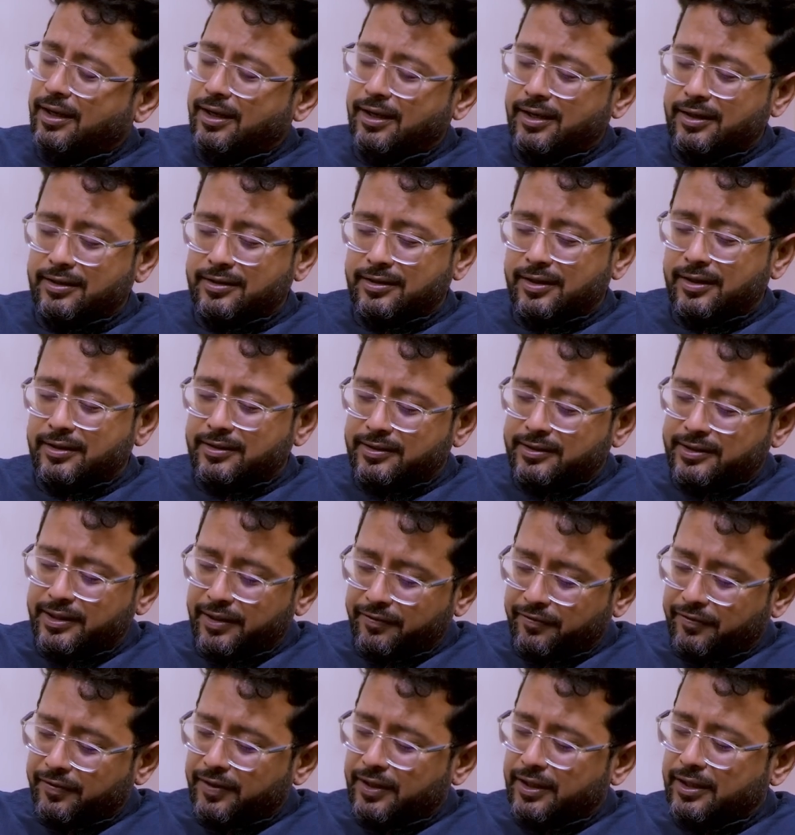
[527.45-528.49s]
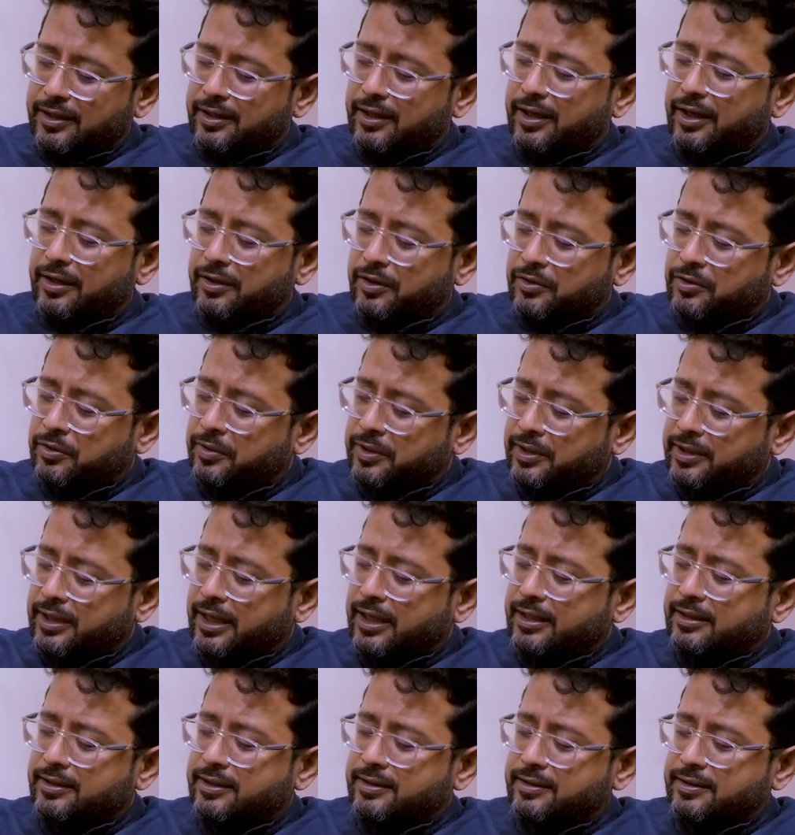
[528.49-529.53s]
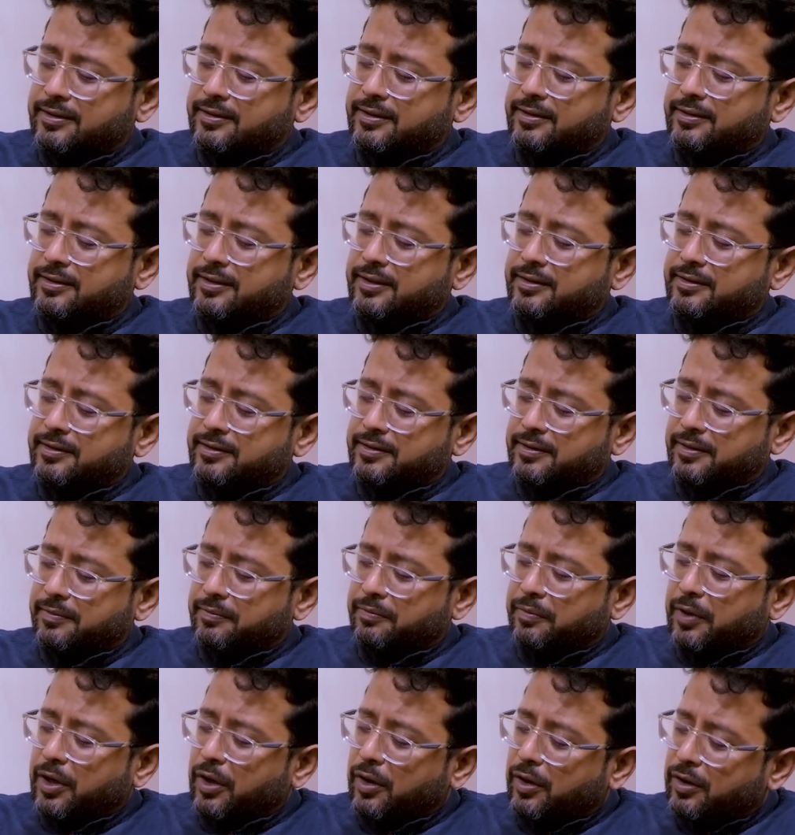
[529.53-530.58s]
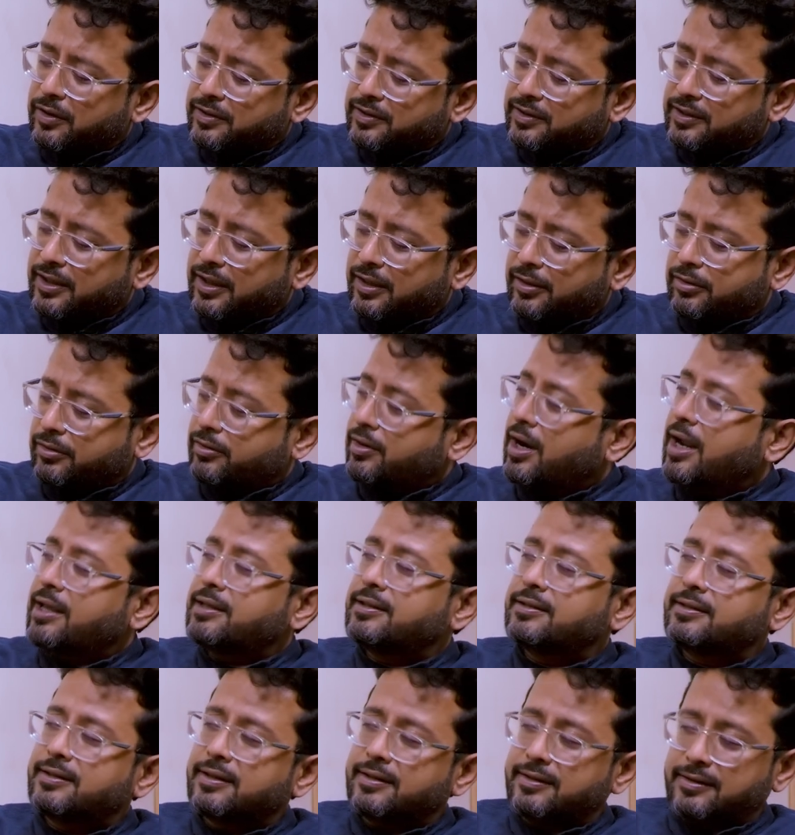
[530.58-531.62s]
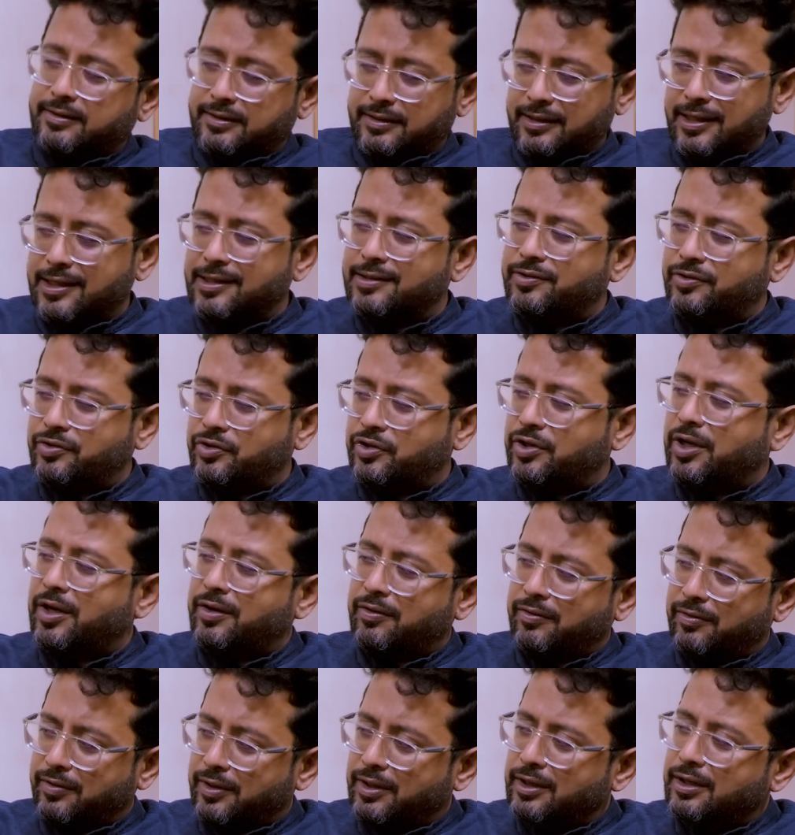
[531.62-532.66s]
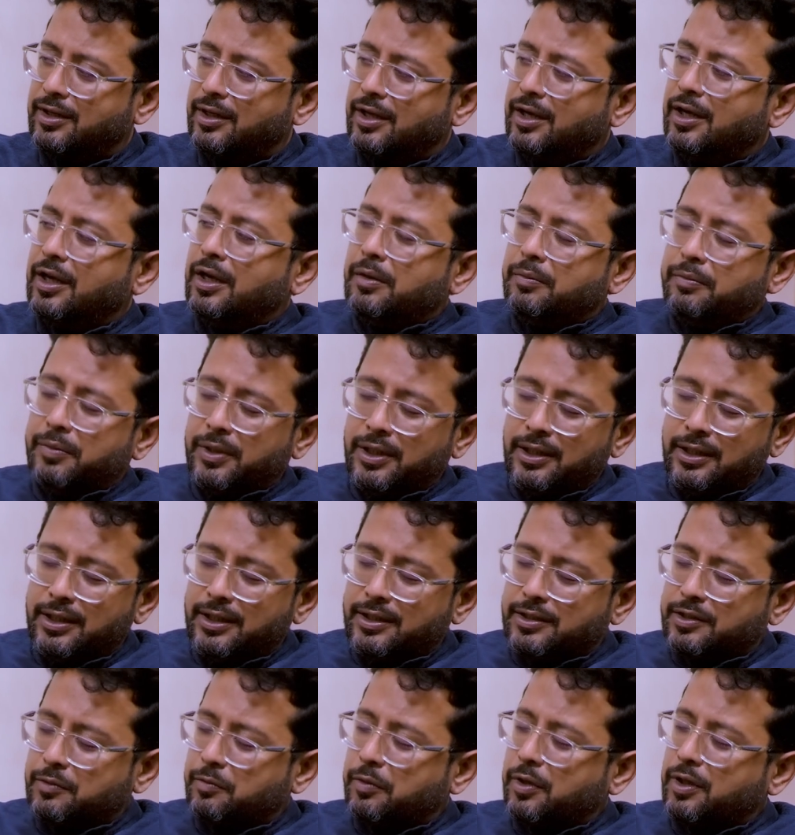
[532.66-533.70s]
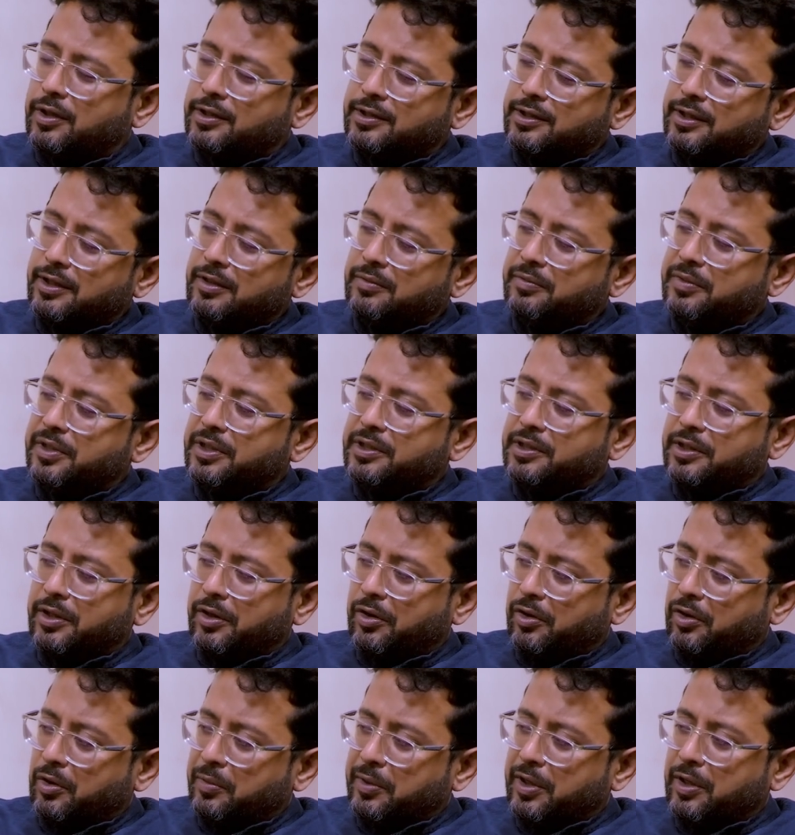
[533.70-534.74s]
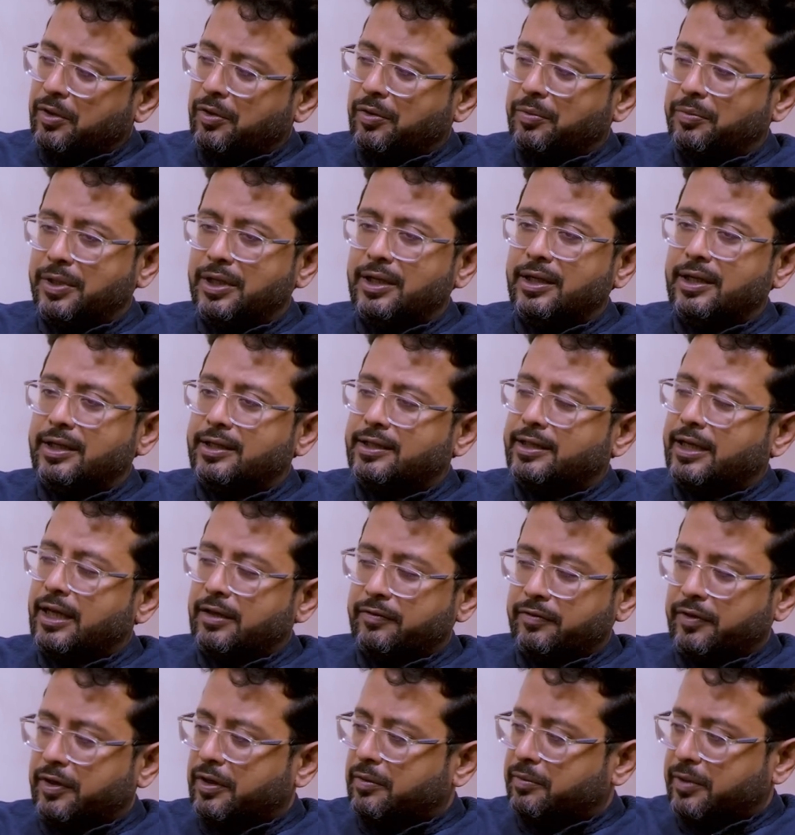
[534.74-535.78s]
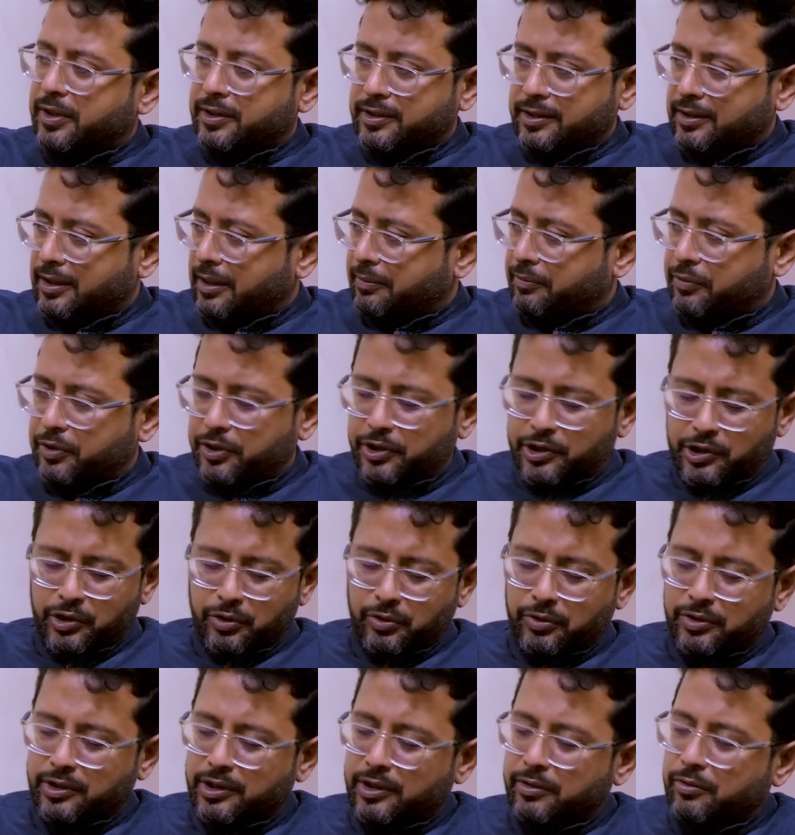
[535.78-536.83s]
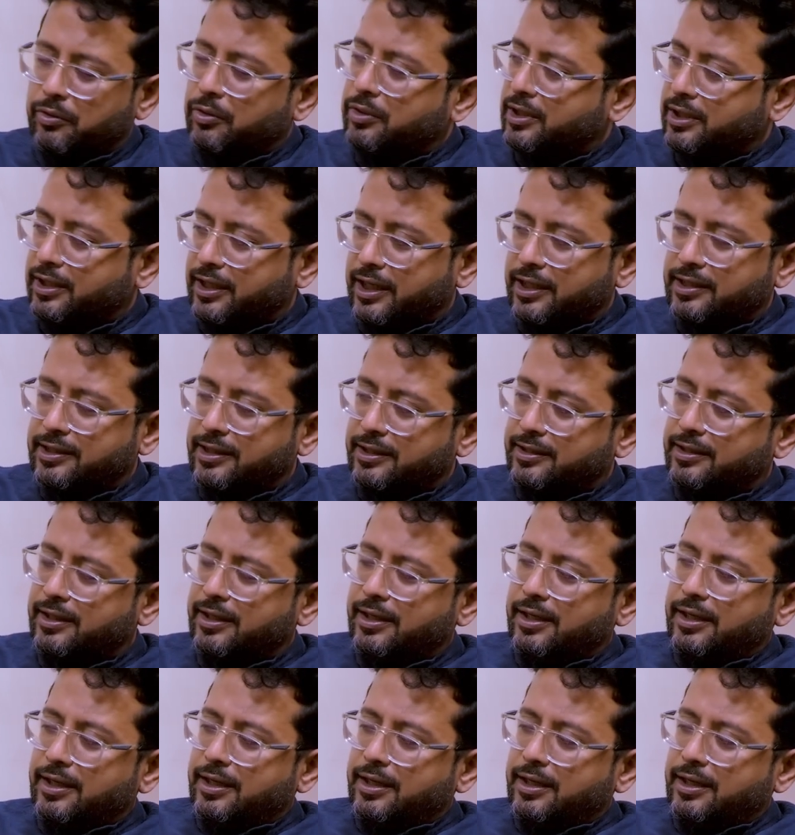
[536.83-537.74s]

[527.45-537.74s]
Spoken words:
It's definitely, and not only that, this because the crisis is general, be it political, be it economic, or be it environmental. I'm pretty sure they're all connected.